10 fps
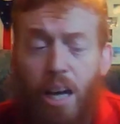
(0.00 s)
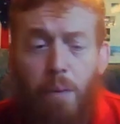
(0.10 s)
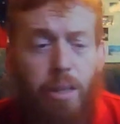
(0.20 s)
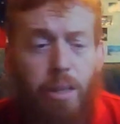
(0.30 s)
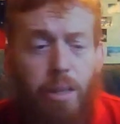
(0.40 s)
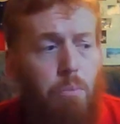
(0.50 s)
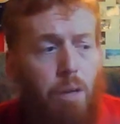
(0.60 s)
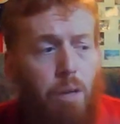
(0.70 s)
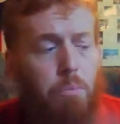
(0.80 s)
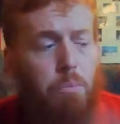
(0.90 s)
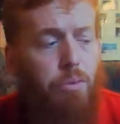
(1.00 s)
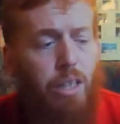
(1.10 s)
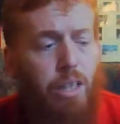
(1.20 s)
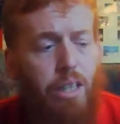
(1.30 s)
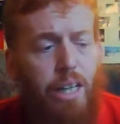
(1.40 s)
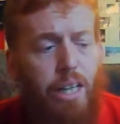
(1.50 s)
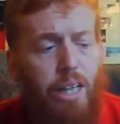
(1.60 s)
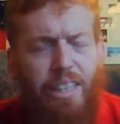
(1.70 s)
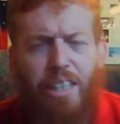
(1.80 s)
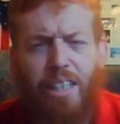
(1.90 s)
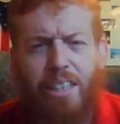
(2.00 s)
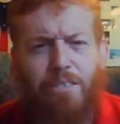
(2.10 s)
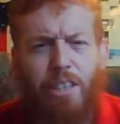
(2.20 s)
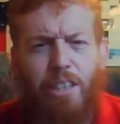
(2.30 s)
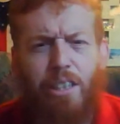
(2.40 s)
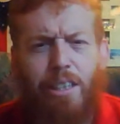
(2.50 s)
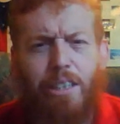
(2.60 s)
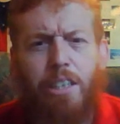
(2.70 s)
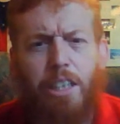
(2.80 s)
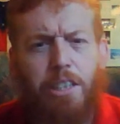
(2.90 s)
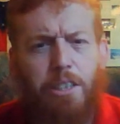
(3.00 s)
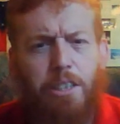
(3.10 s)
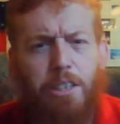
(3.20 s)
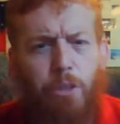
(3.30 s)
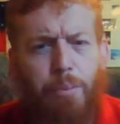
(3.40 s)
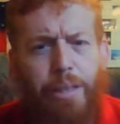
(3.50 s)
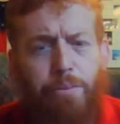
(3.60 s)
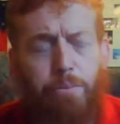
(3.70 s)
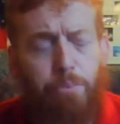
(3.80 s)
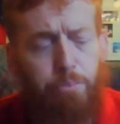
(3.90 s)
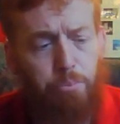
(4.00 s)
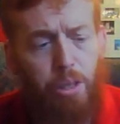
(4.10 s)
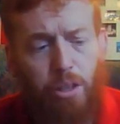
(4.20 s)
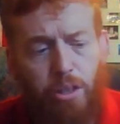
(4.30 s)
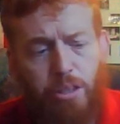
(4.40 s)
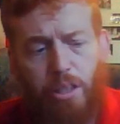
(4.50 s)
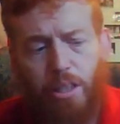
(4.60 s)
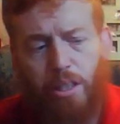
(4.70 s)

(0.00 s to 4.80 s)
I mean, my brother had like kind of indigestion from it because